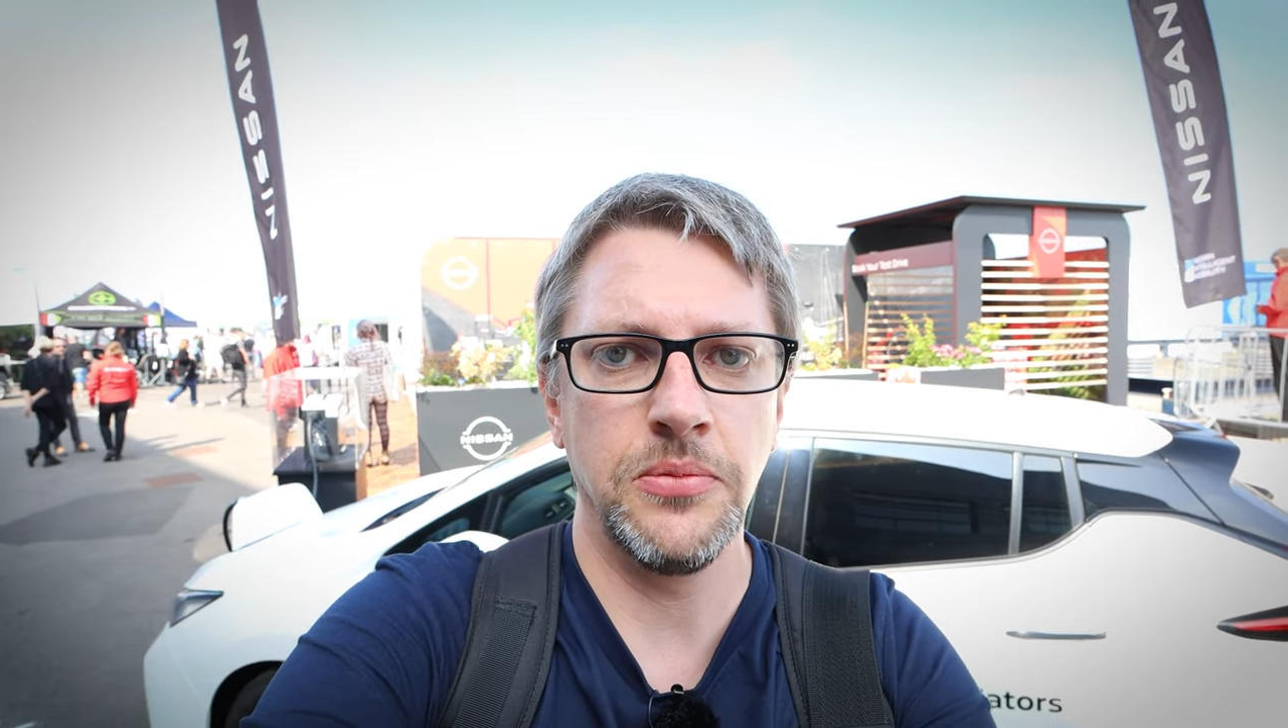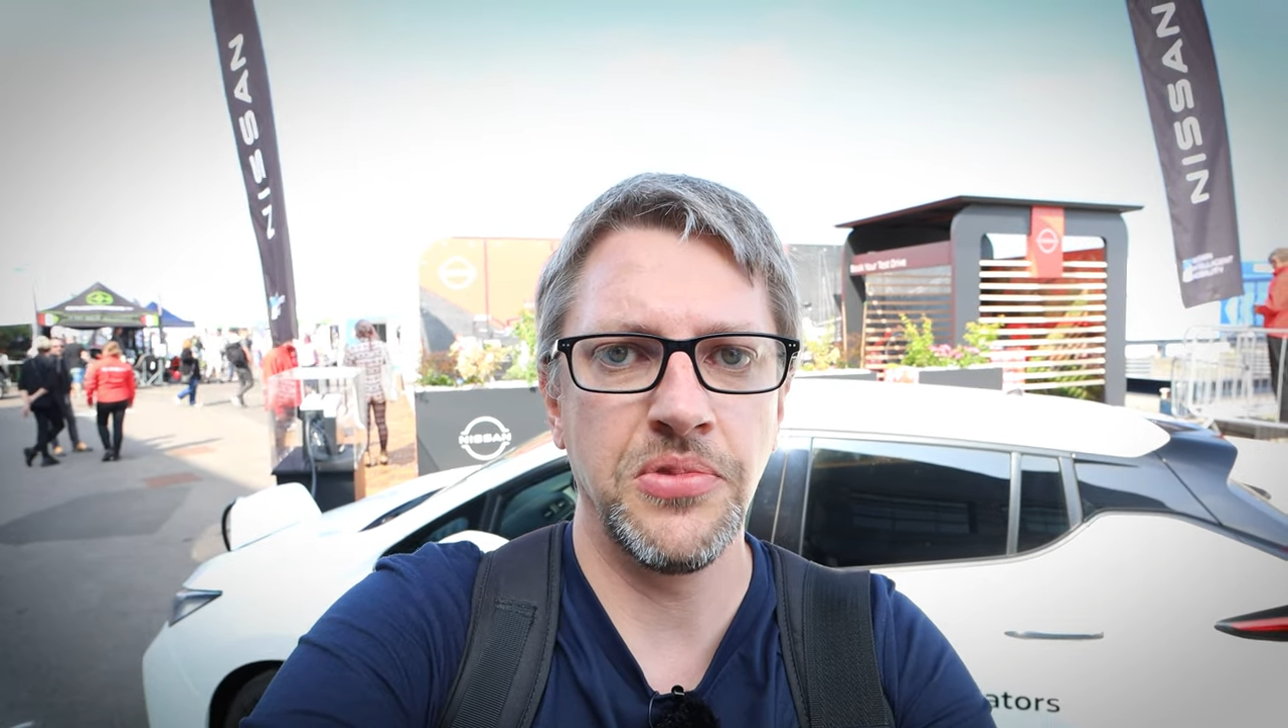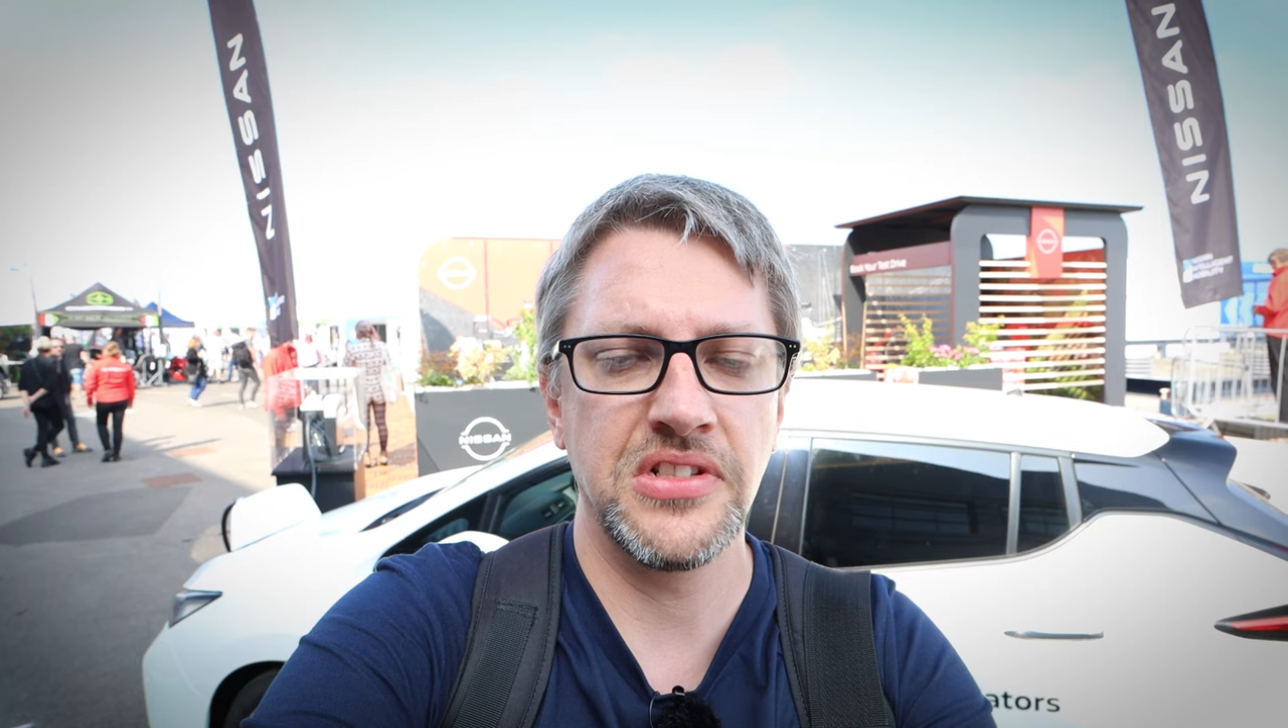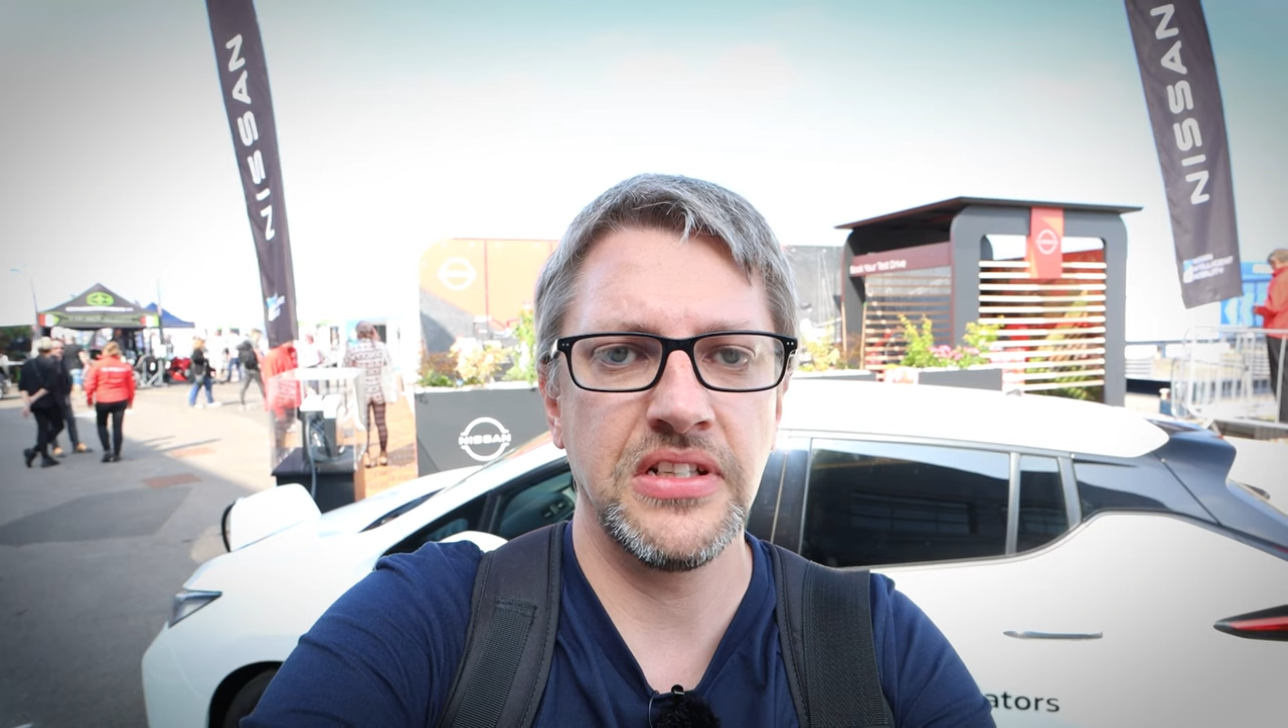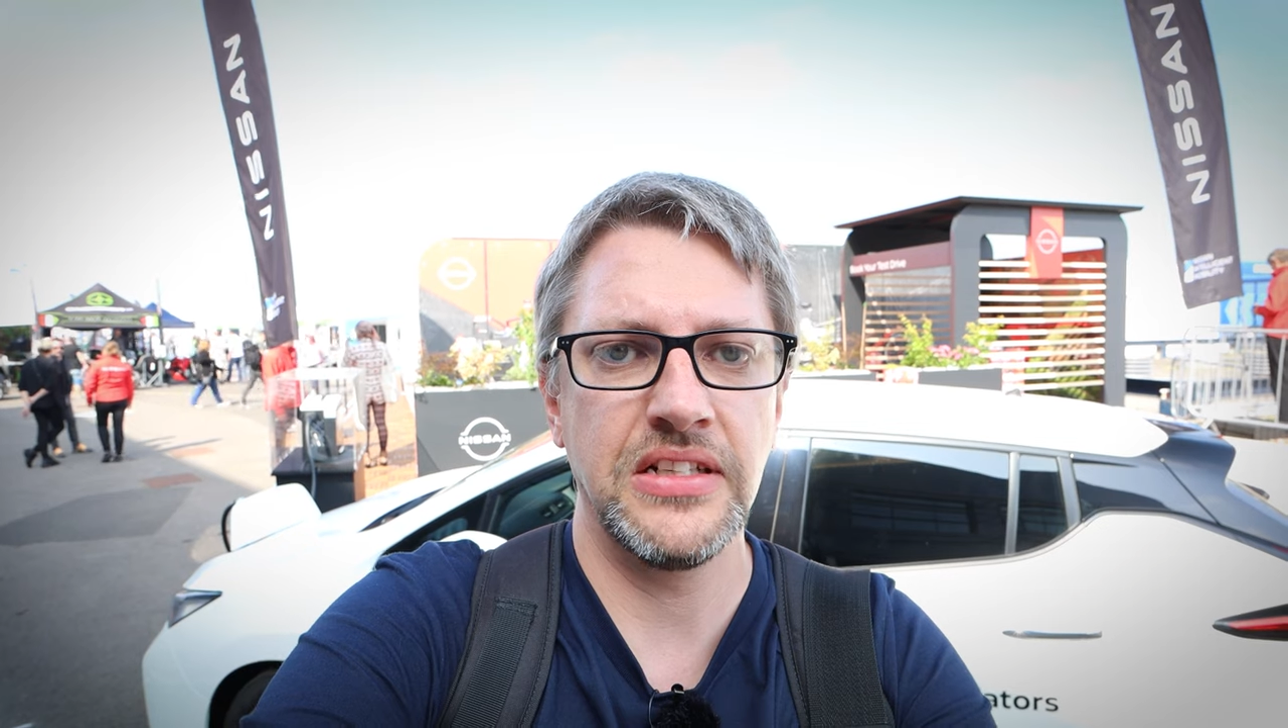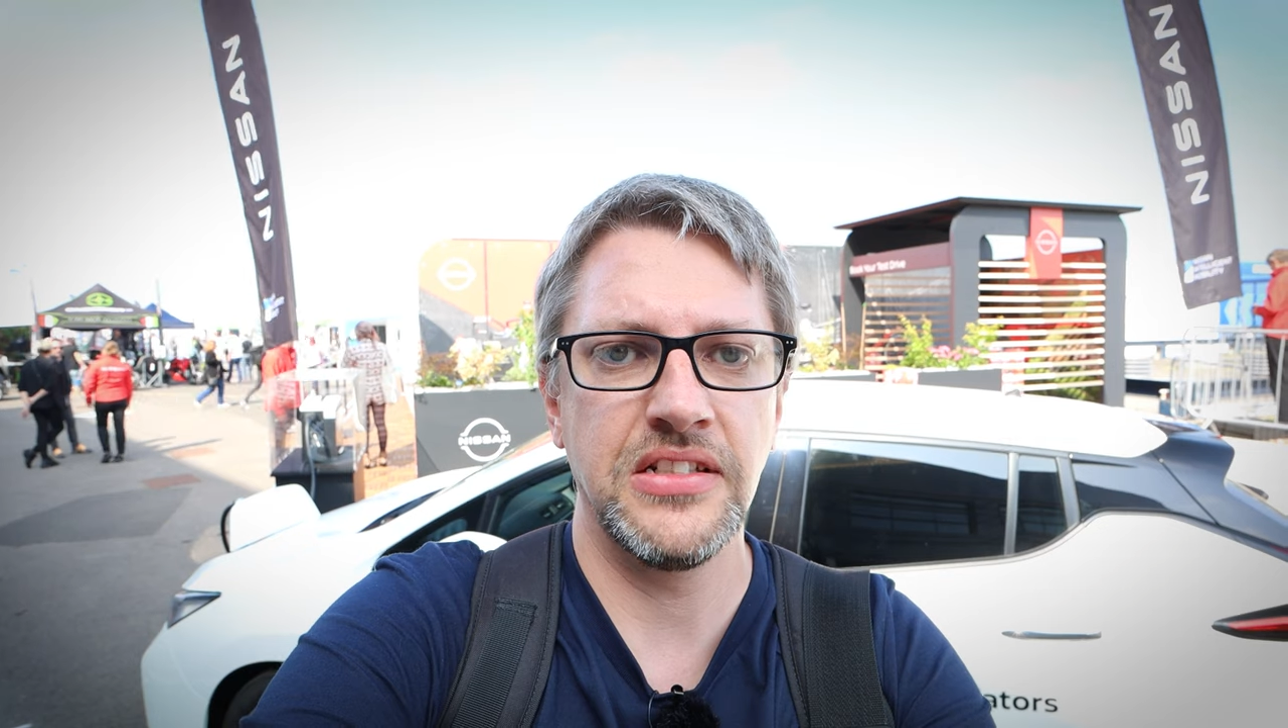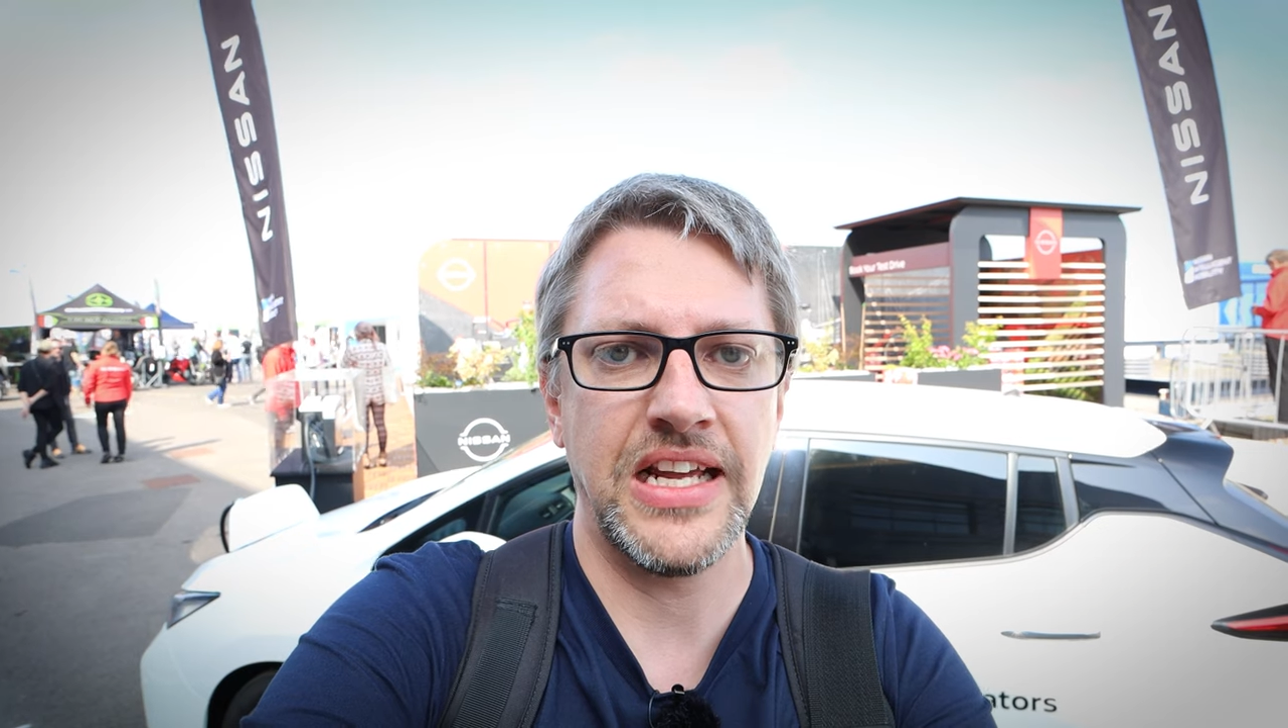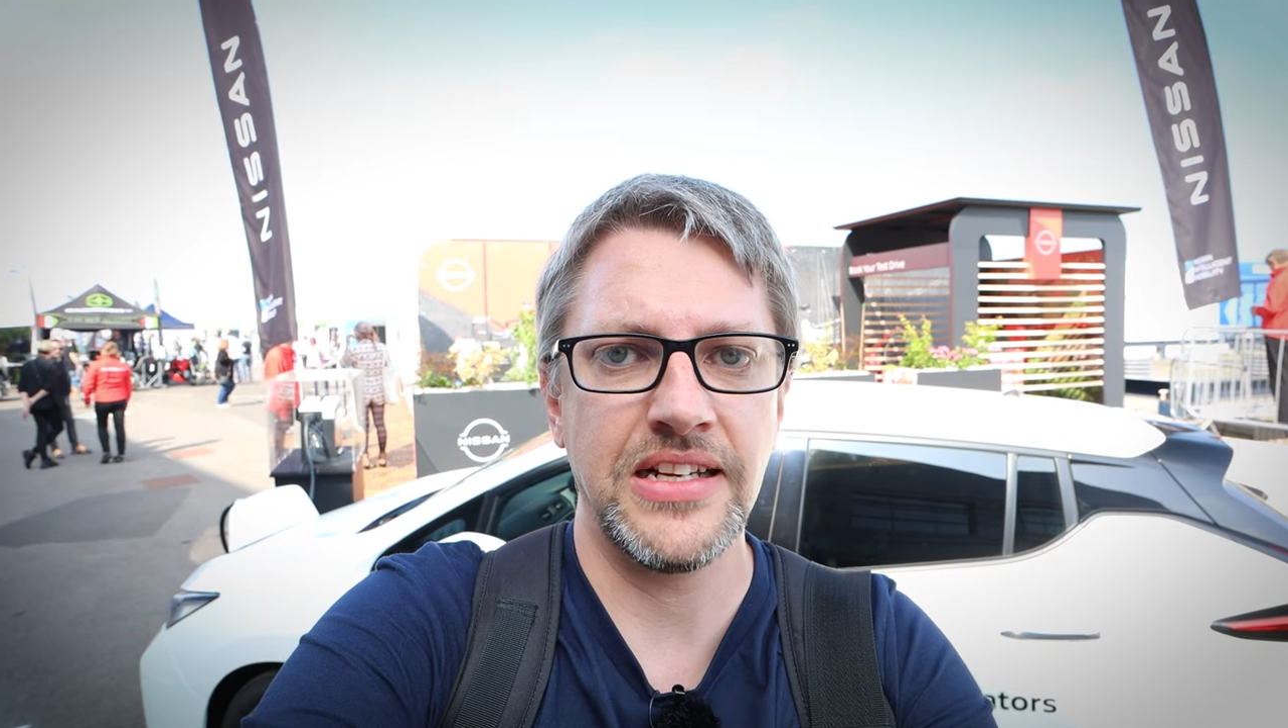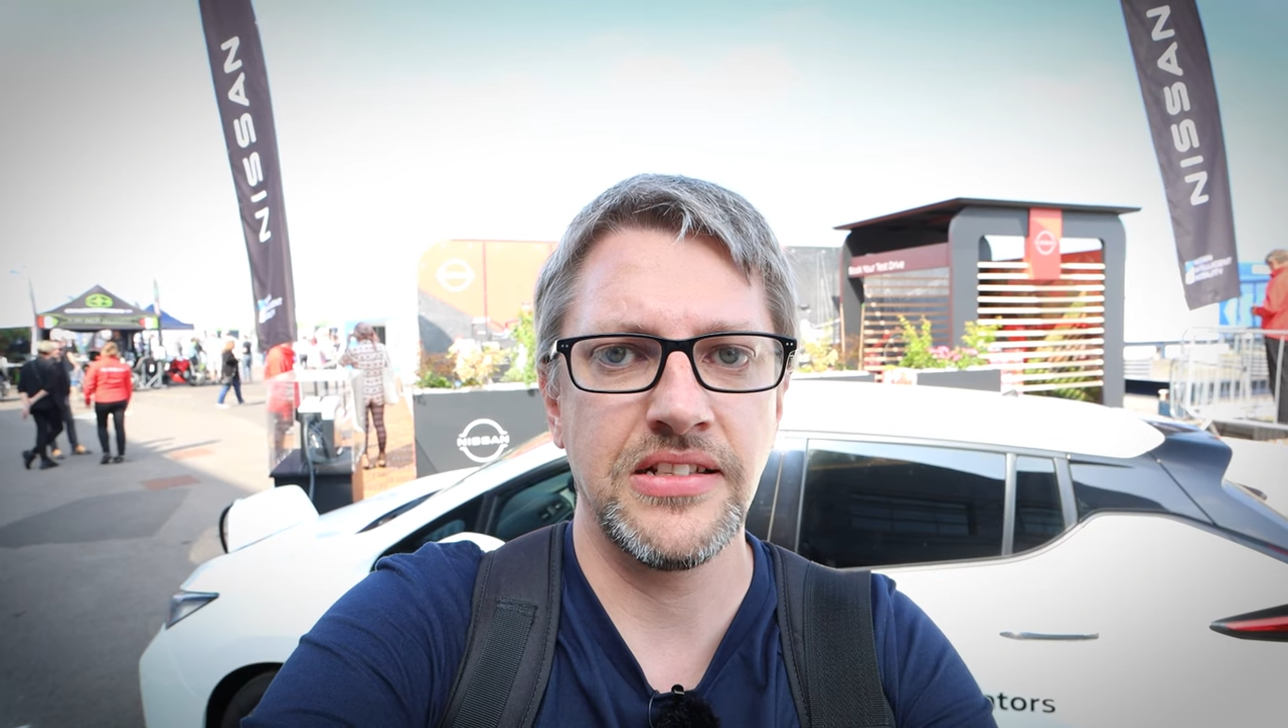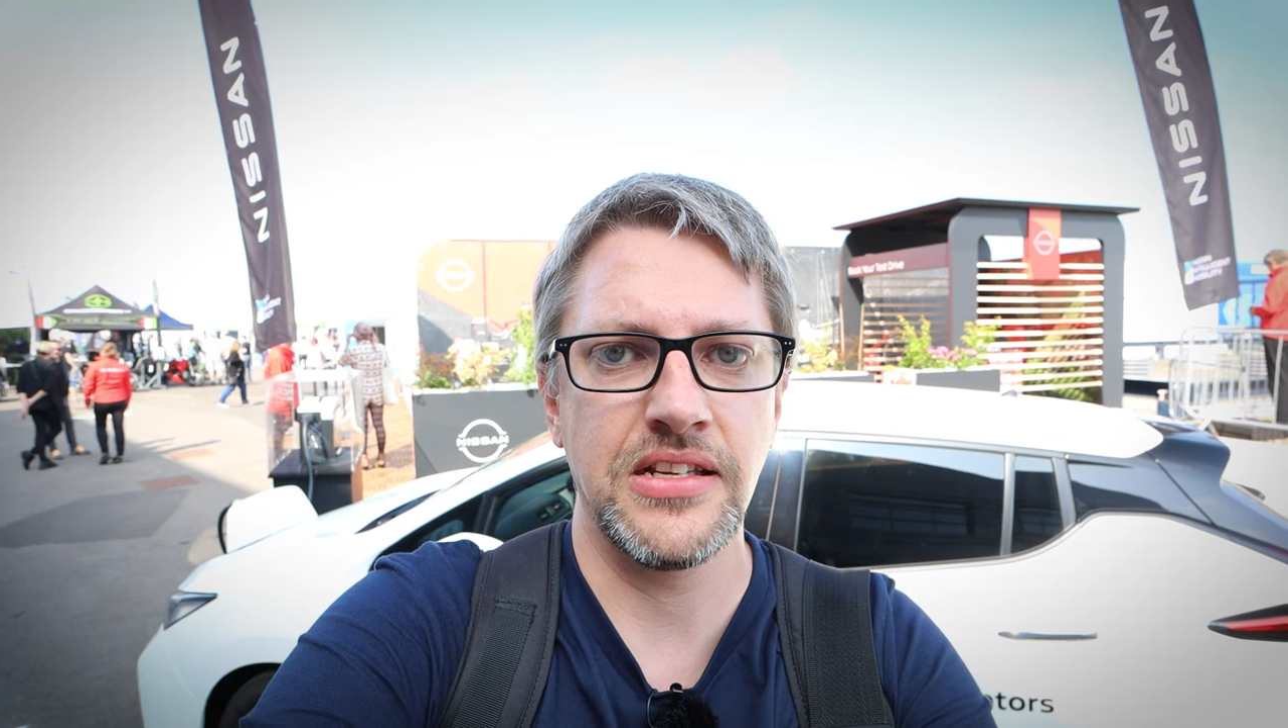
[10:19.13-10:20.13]

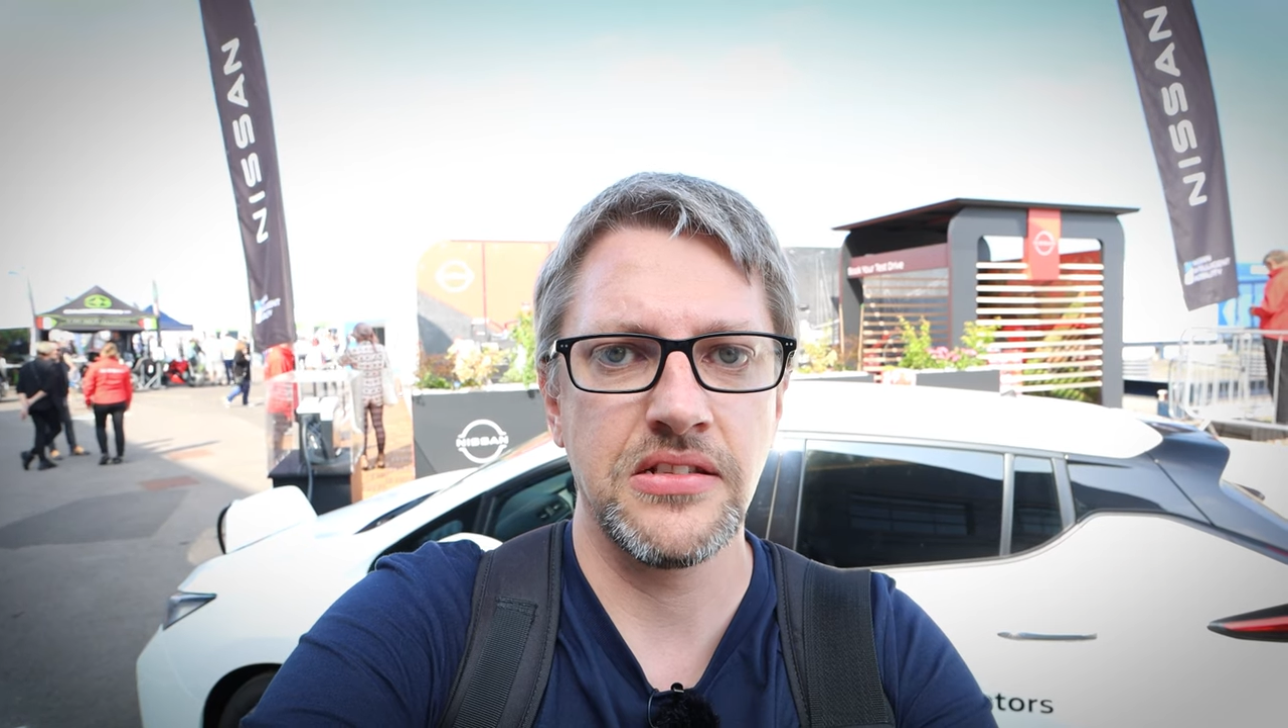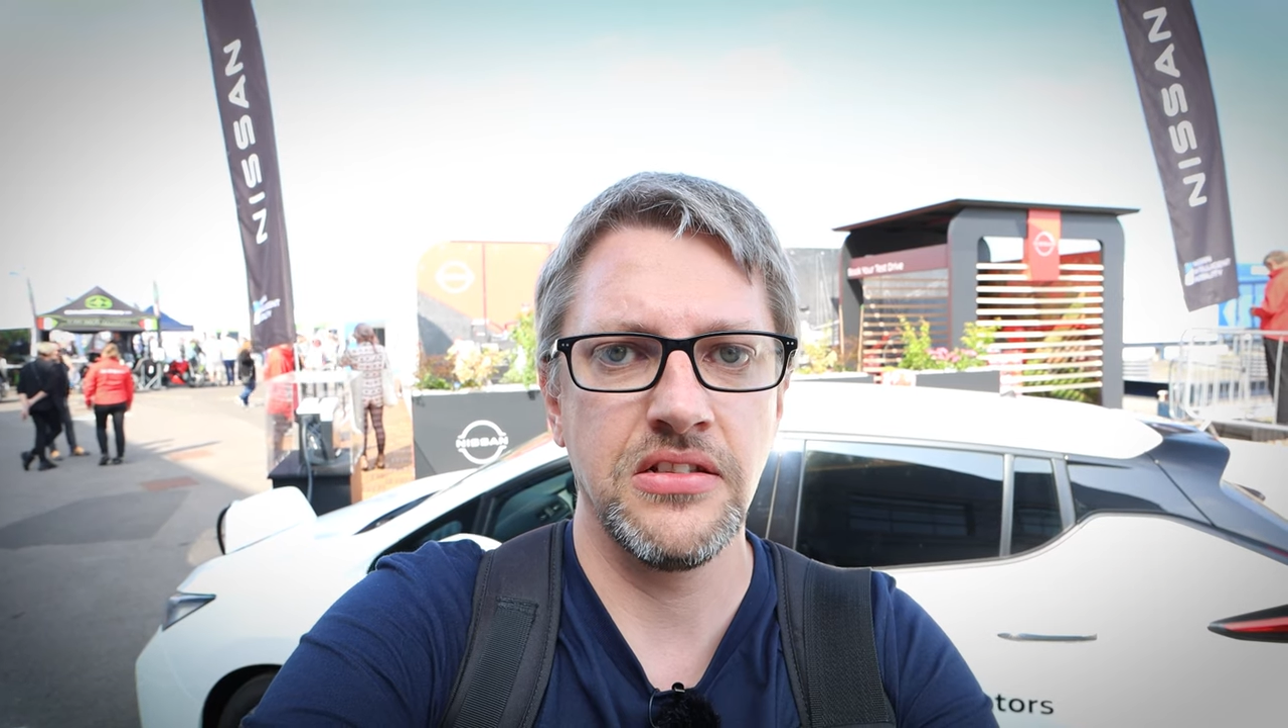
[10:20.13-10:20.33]
unprecedented access